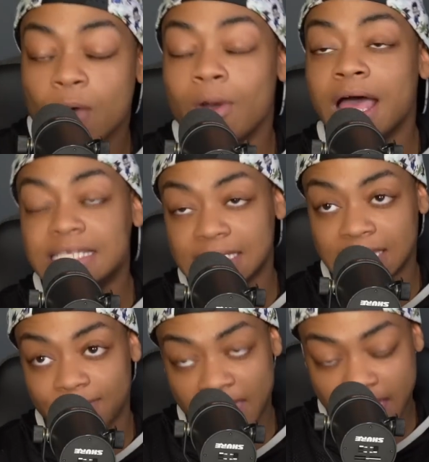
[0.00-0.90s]
Well, I take
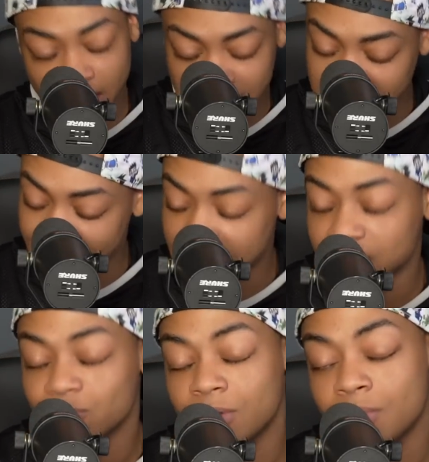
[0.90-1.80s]
that back. I take that back.
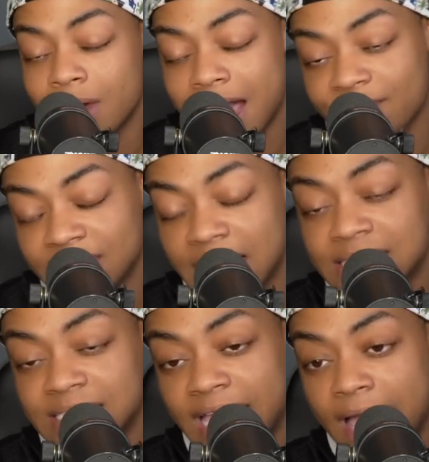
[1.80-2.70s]
There's one more outfit that
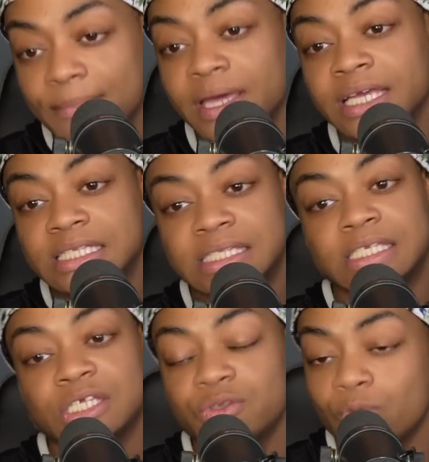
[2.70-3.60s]
has a gap, but it's
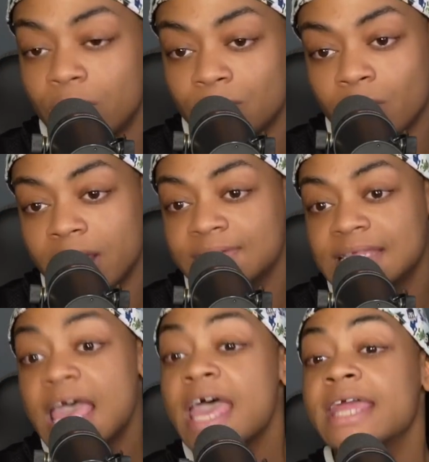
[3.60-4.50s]
just the one more. It's
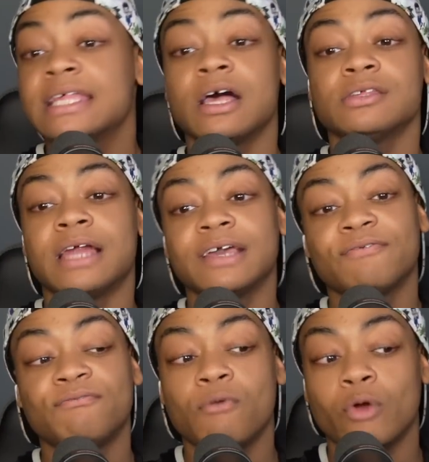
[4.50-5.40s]
there's also like
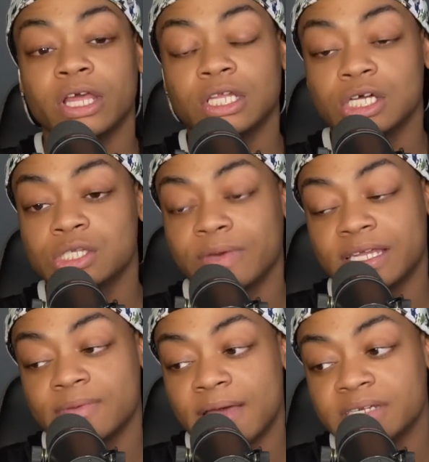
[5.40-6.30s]
40 looks we
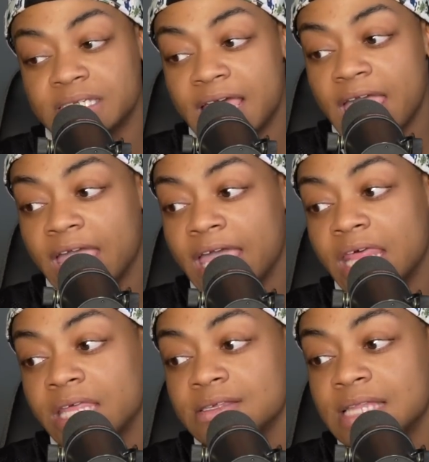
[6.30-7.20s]
end up having to take, and
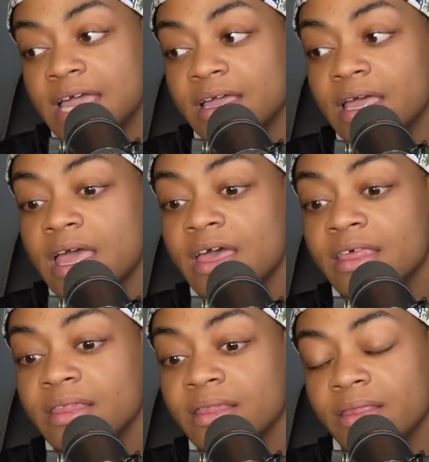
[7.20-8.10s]
it was like
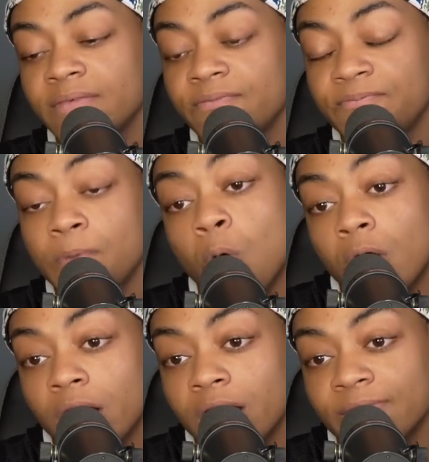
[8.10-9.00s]

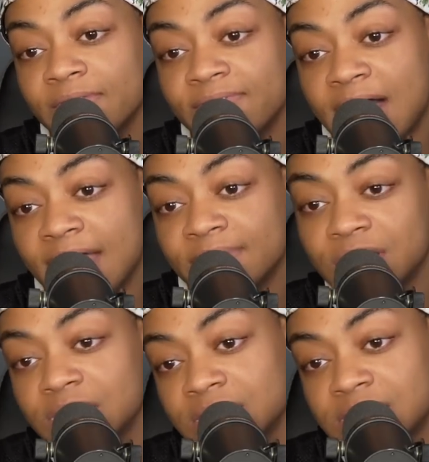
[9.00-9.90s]
four of the five
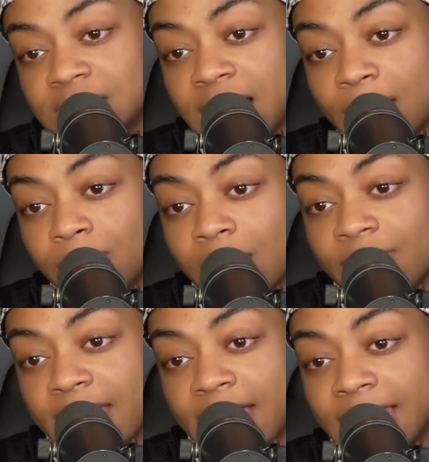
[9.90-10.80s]
looks that I brought
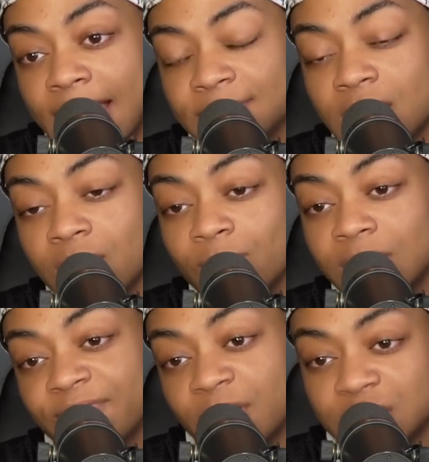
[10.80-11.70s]
that had gaps on them were
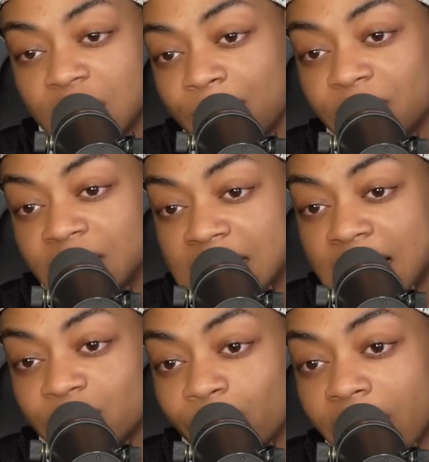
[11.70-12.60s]
the first couple things I
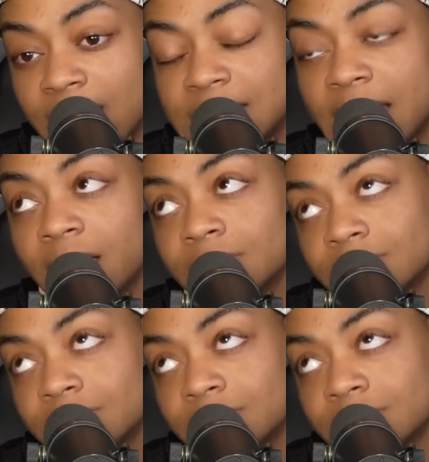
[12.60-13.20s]
had to wear. I was like,